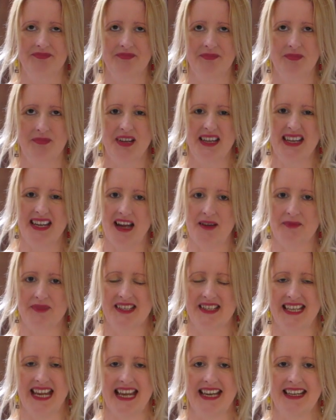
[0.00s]
pretty
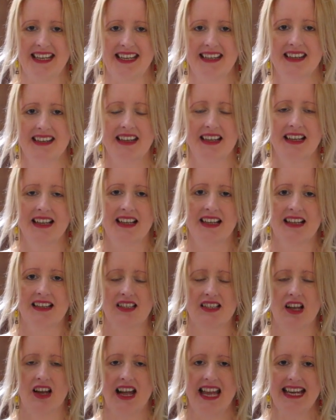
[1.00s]
upsetting.
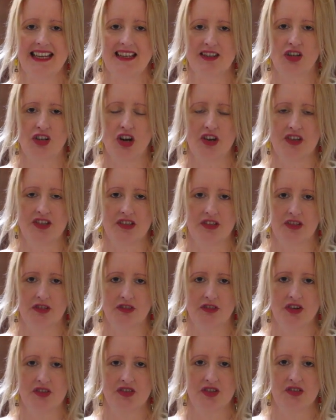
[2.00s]
So I had to go to the
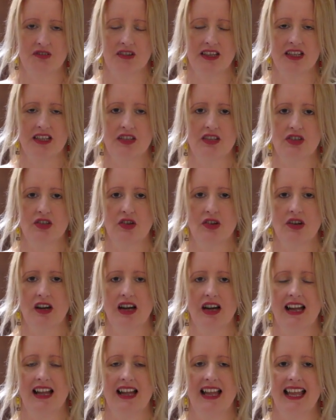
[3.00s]
grocery
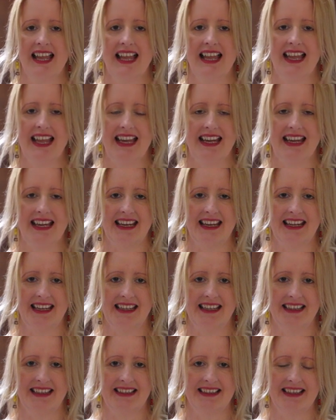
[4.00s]
store,
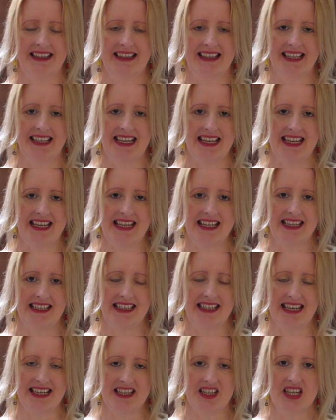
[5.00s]
and the
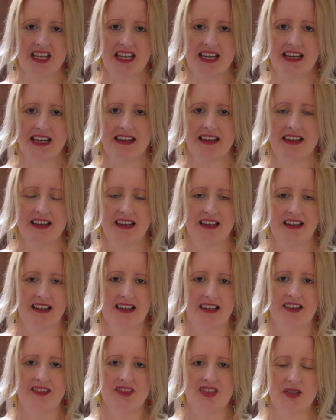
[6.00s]
cashier,
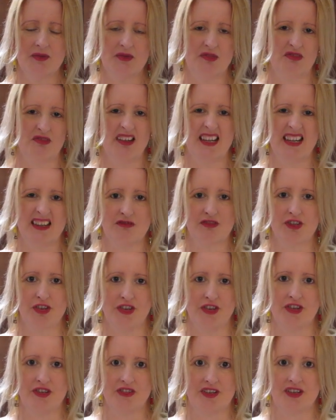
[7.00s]
she was really
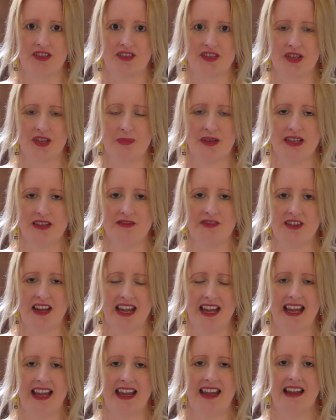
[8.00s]
rude, to be
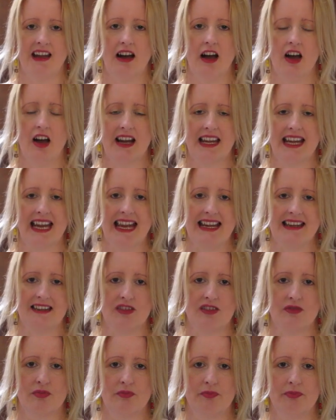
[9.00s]
fair. I
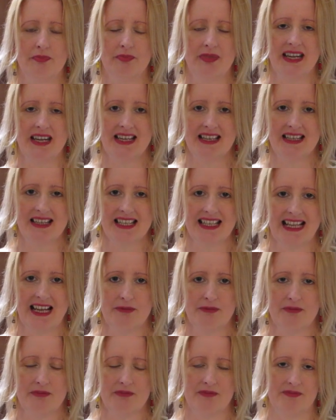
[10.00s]
hadn't been to that